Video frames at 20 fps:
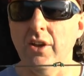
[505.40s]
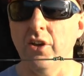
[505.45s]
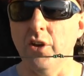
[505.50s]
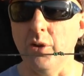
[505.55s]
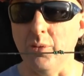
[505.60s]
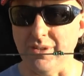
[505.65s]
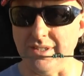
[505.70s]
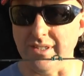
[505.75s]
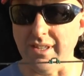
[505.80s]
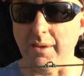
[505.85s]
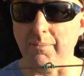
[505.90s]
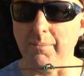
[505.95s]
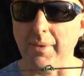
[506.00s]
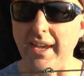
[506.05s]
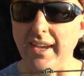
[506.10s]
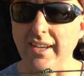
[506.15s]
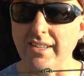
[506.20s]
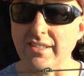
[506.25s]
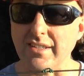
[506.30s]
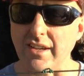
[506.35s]
who was the
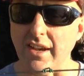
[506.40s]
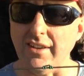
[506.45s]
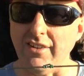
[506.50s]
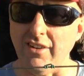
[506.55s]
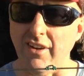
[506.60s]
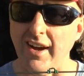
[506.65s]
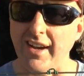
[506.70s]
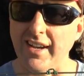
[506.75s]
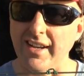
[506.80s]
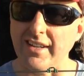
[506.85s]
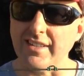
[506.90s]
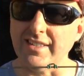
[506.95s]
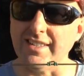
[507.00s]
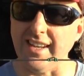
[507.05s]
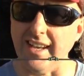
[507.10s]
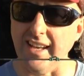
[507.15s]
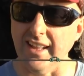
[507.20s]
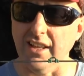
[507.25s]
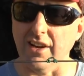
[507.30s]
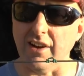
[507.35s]
biggest Oneida
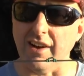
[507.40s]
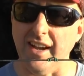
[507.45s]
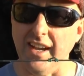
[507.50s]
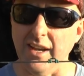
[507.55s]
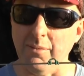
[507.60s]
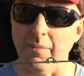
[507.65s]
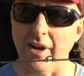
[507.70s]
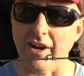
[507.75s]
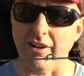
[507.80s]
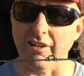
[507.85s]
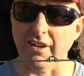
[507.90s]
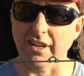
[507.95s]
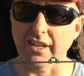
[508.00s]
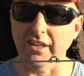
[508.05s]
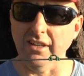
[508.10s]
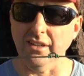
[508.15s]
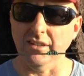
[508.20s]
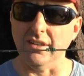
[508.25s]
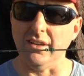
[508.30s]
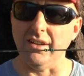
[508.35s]
dealer in
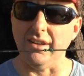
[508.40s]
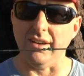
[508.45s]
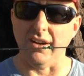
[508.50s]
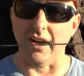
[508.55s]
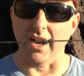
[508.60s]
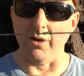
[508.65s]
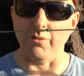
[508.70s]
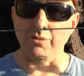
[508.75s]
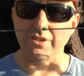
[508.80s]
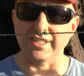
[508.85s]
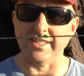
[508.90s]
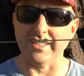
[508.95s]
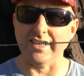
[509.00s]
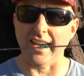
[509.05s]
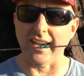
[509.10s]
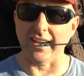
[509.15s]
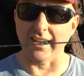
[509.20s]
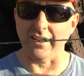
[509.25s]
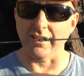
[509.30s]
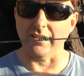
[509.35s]
America. I was
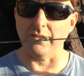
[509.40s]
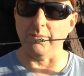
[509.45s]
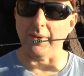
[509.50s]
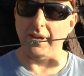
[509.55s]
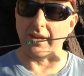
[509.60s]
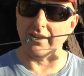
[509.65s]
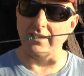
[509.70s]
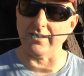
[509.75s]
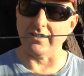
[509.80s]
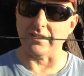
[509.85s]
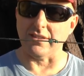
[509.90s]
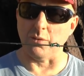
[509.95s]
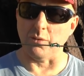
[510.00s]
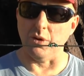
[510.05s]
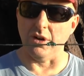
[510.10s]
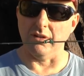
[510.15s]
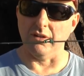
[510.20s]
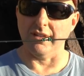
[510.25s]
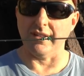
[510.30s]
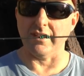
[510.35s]
second biggest in the
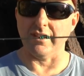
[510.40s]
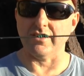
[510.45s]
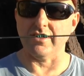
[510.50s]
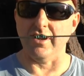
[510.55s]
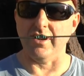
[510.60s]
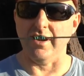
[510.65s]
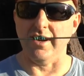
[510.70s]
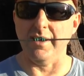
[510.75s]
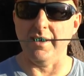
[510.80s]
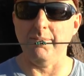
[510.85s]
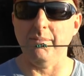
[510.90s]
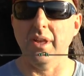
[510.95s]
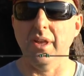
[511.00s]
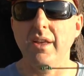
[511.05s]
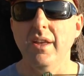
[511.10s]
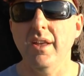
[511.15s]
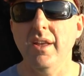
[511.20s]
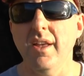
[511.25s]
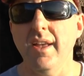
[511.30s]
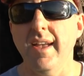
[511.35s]
world at the time.
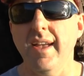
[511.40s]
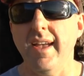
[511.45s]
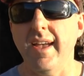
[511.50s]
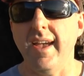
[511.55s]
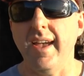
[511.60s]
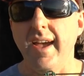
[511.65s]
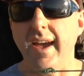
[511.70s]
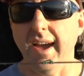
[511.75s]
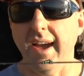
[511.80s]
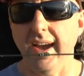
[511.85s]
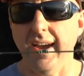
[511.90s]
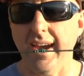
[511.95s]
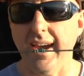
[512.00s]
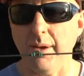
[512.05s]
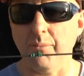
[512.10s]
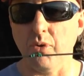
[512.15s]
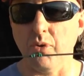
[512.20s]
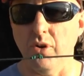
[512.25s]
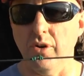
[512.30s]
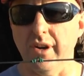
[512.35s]

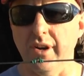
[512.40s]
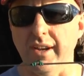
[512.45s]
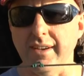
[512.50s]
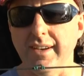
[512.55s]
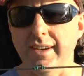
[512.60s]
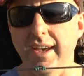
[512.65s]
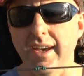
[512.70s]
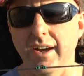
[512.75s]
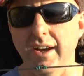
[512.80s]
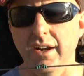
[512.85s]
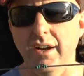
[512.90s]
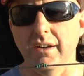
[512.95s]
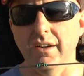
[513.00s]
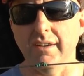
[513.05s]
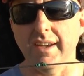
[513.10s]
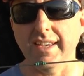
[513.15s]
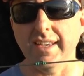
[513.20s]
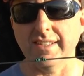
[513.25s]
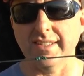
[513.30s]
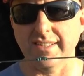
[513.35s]
He brought it.
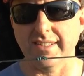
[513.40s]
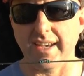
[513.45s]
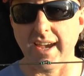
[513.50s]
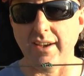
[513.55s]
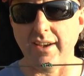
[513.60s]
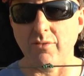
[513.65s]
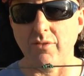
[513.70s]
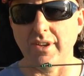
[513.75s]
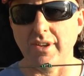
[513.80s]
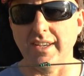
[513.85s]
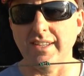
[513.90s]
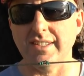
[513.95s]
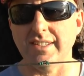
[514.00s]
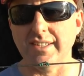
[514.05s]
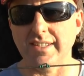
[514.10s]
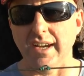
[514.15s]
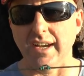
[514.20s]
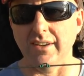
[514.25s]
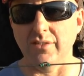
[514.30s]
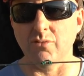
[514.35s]
Now, his son
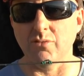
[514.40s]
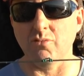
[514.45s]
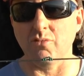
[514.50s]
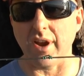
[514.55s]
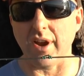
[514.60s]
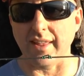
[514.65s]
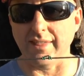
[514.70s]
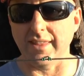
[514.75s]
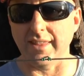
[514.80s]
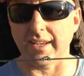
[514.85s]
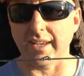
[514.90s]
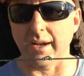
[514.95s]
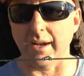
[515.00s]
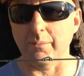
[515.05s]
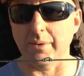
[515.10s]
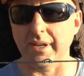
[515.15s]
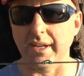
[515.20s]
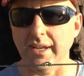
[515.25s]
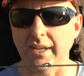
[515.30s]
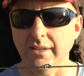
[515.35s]
ran the
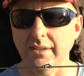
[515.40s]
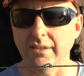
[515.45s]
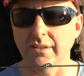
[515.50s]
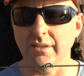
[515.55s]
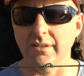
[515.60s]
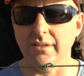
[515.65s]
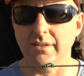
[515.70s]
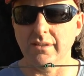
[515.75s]
company,